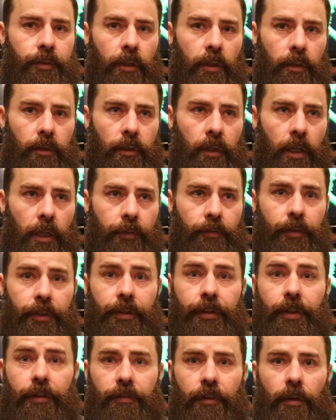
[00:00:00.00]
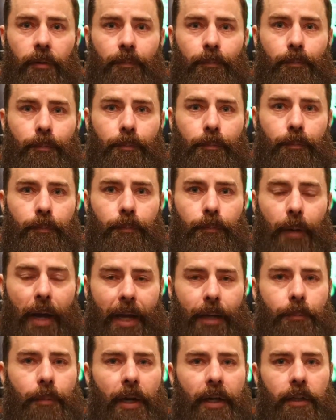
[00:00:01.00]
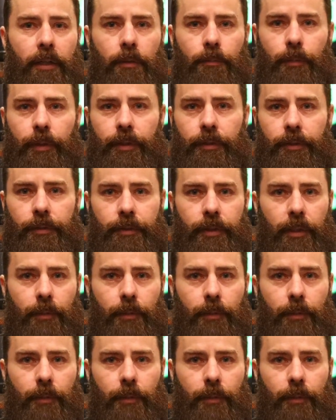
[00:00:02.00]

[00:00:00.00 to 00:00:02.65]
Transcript: a lot of the different backpacker meals,